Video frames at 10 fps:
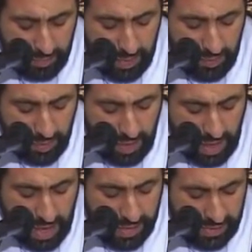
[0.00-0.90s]
be
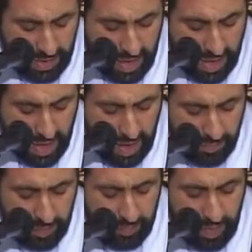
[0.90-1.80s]

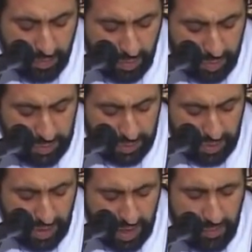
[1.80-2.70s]
Muharram be
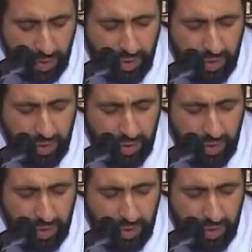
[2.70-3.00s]
Muslim